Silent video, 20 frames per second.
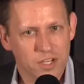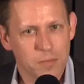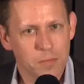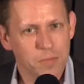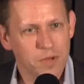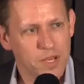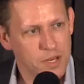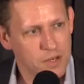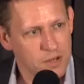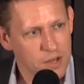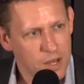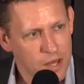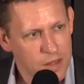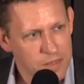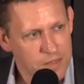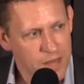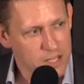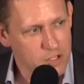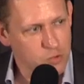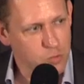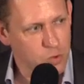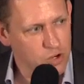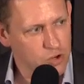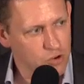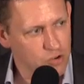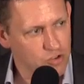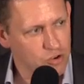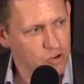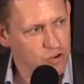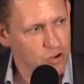to compete, that's what
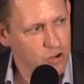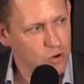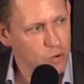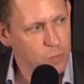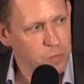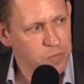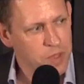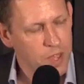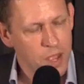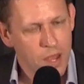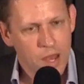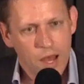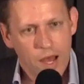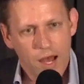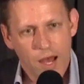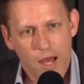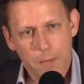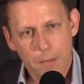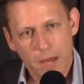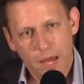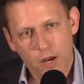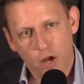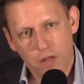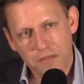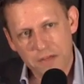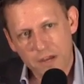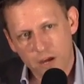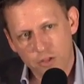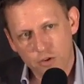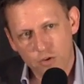you should do. And on
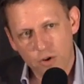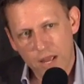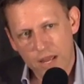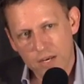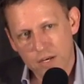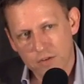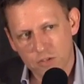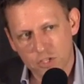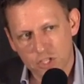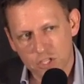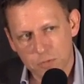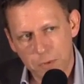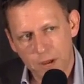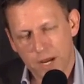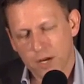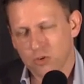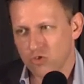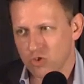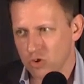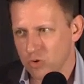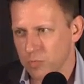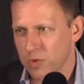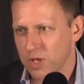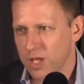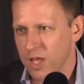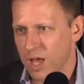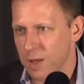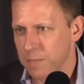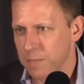the other end of the spectrum,